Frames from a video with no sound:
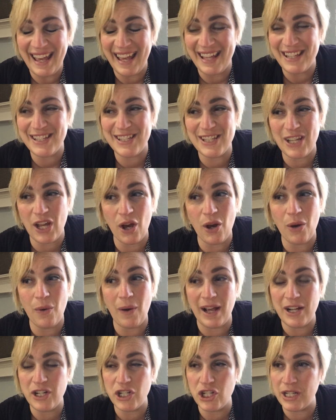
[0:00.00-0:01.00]
and so
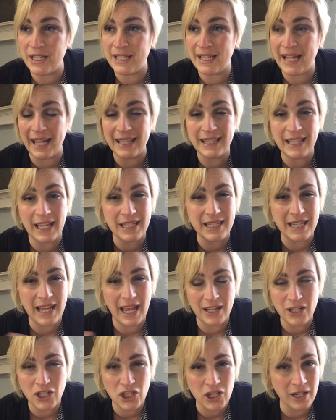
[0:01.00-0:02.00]
i just had that
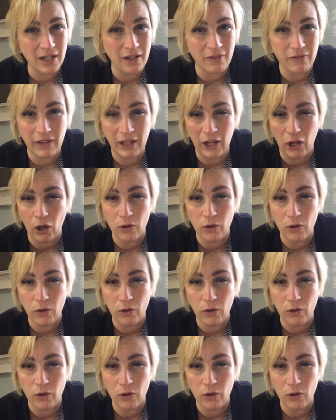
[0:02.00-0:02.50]
tension of like